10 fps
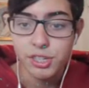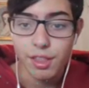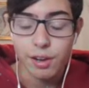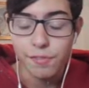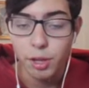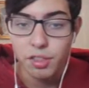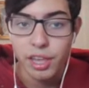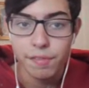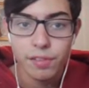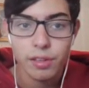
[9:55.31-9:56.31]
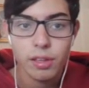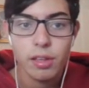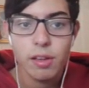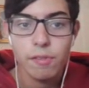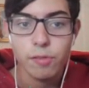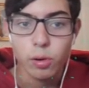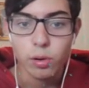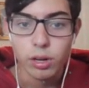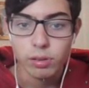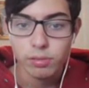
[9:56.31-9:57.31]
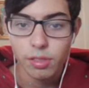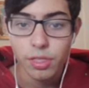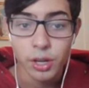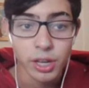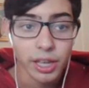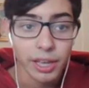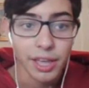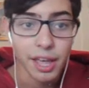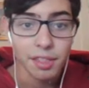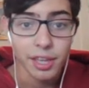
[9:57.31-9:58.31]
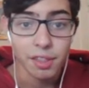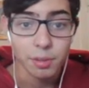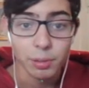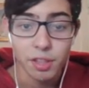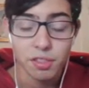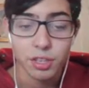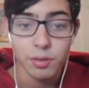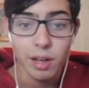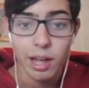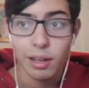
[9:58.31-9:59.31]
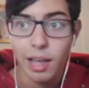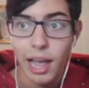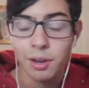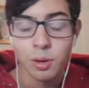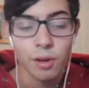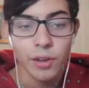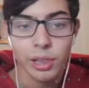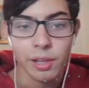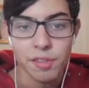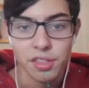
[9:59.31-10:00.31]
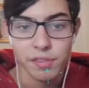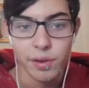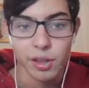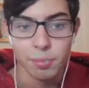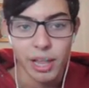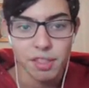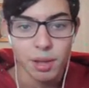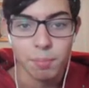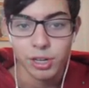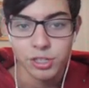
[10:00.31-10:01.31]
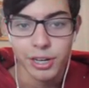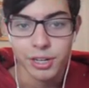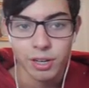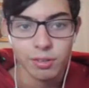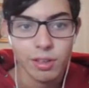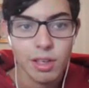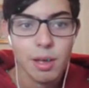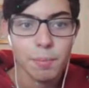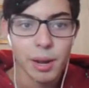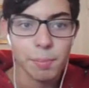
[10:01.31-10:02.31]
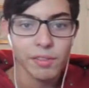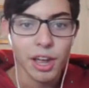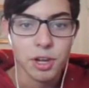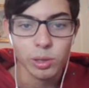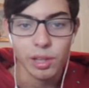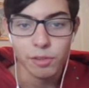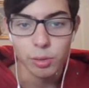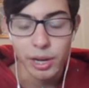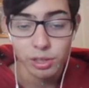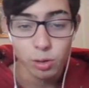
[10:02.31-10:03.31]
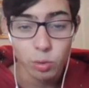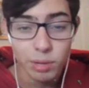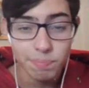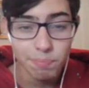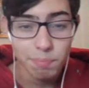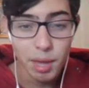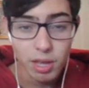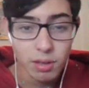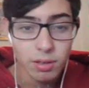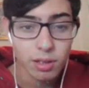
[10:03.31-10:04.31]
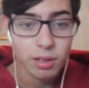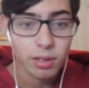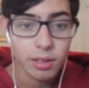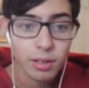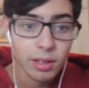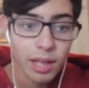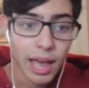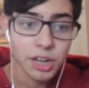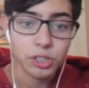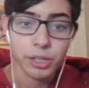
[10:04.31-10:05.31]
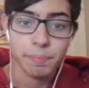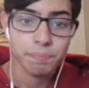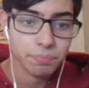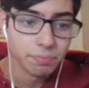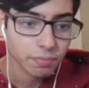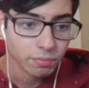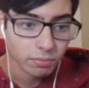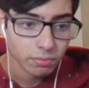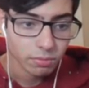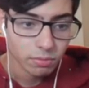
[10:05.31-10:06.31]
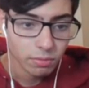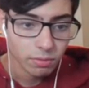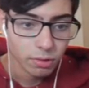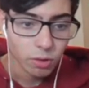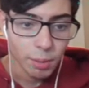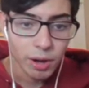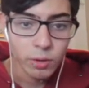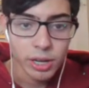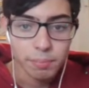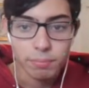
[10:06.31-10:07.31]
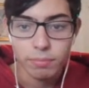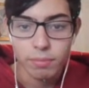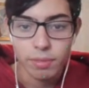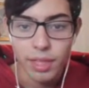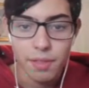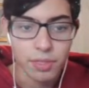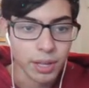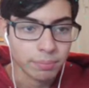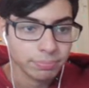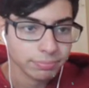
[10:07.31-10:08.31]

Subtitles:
It's our failsafe for Thundy in case it gets to +2. I don't know if I live a Z Focus Blast. I'm pretty sure I don't. But I believe I live a regular one, maybe? Actually, why am I running that then?